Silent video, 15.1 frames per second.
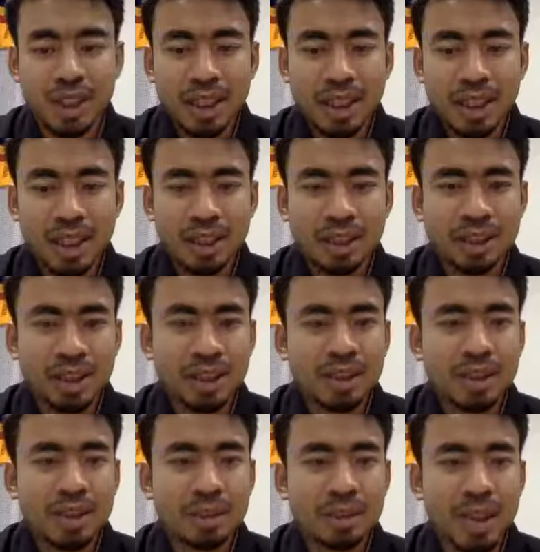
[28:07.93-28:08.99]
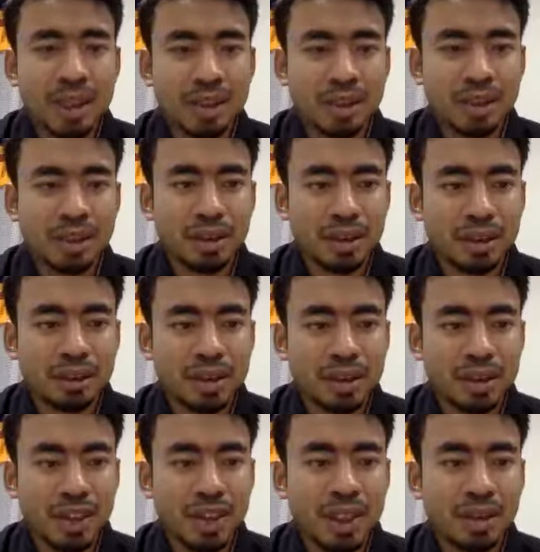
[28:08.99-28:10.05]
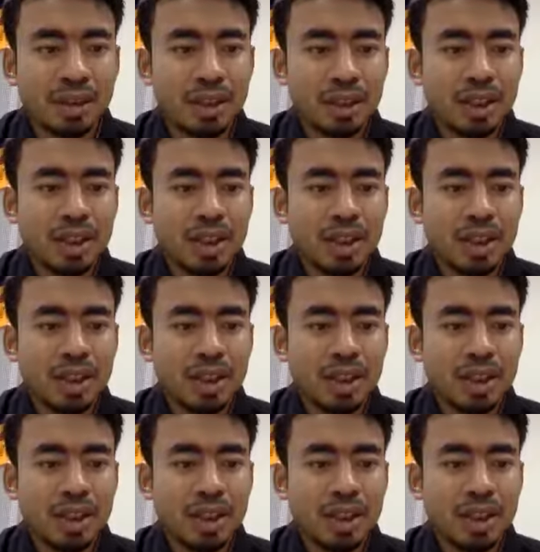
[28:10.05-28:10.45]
And just a reminder once again,